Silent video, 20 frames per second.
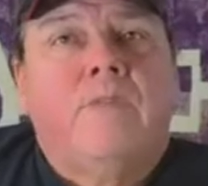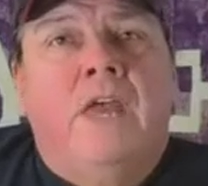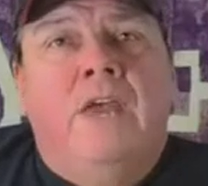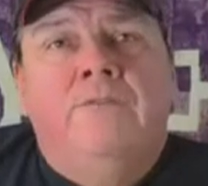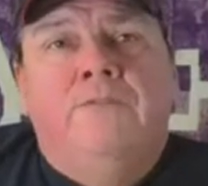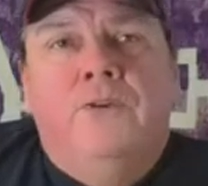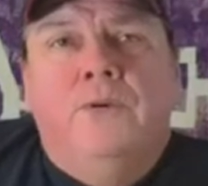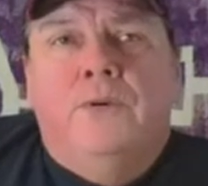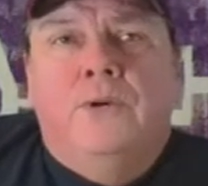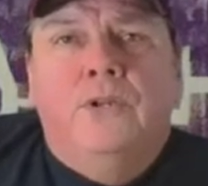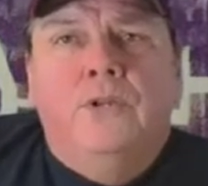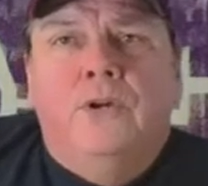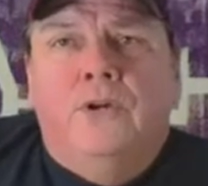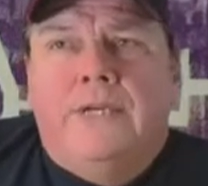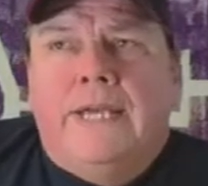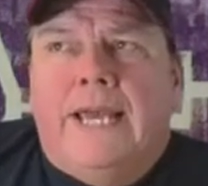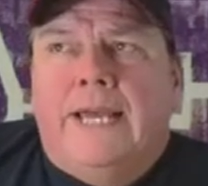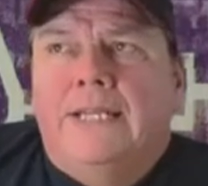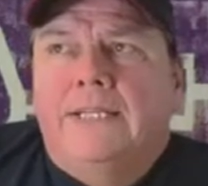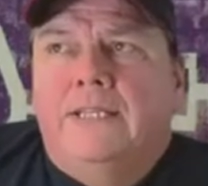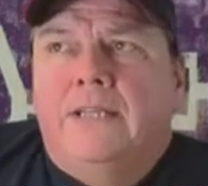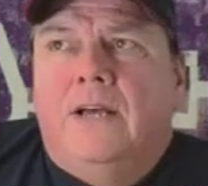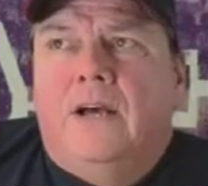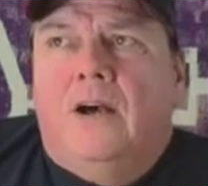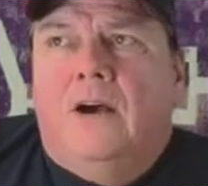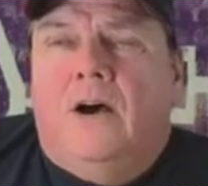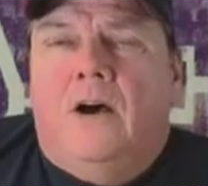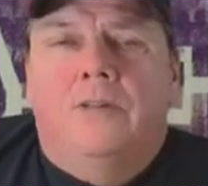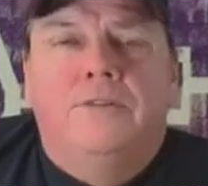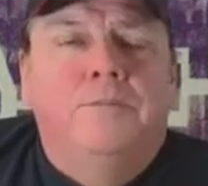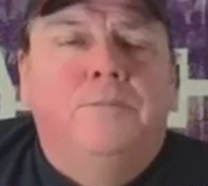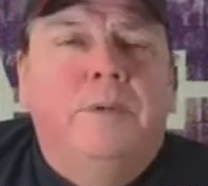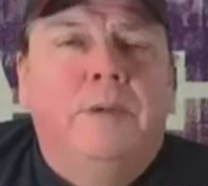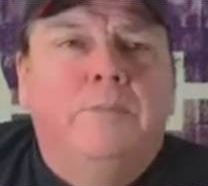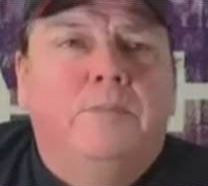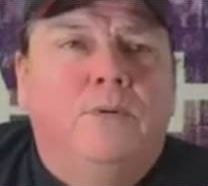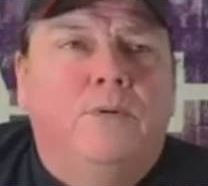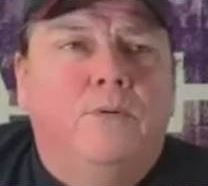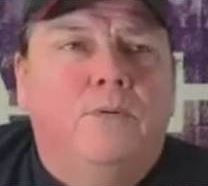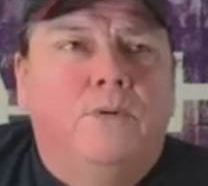if you were to look at all the
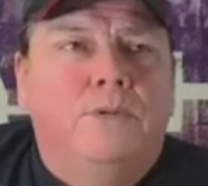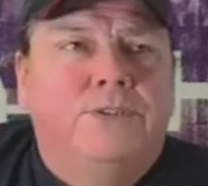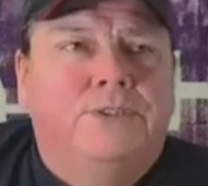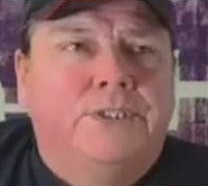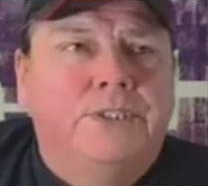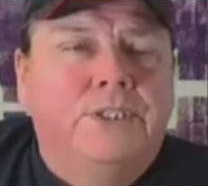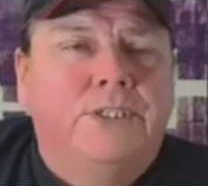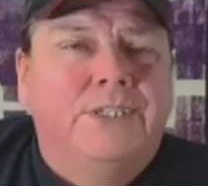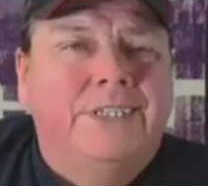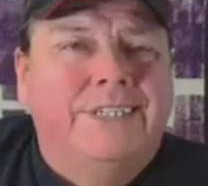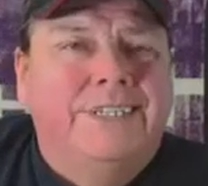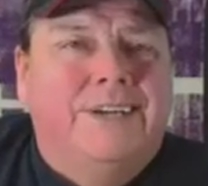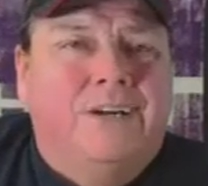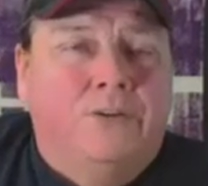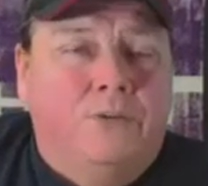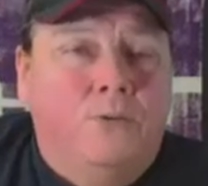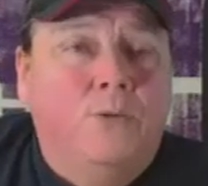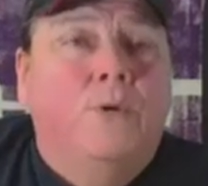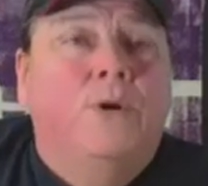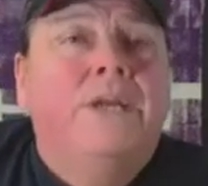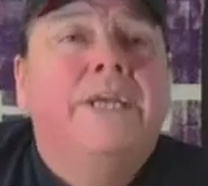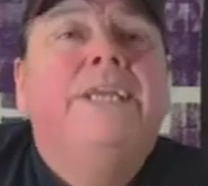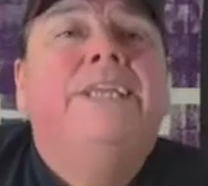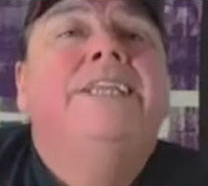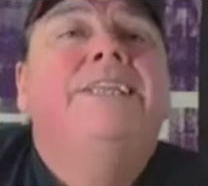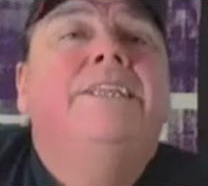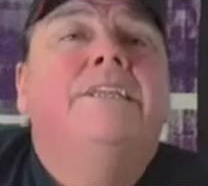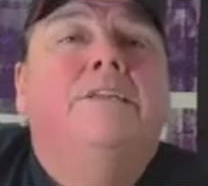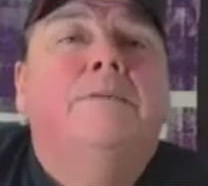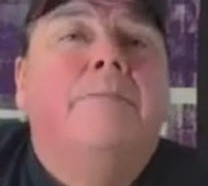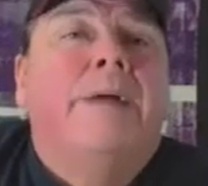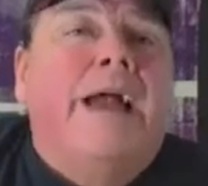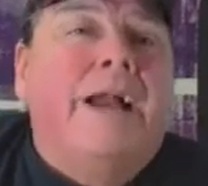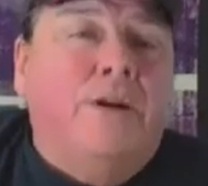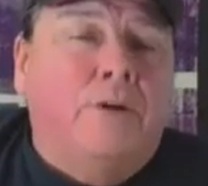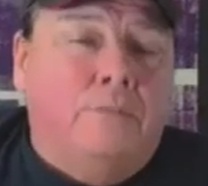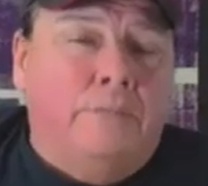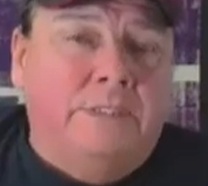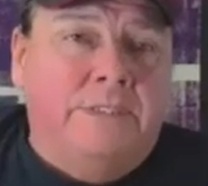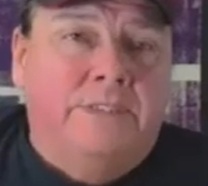people who are still are, who are in the
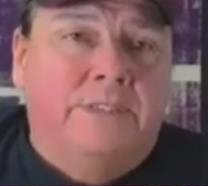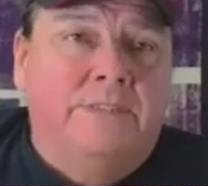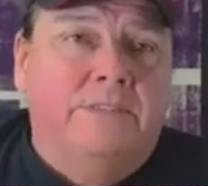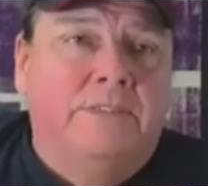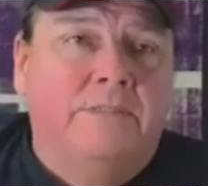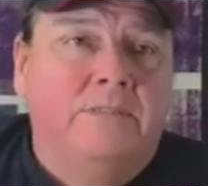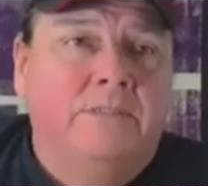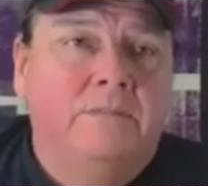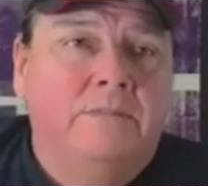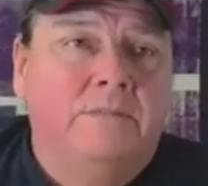tobacco business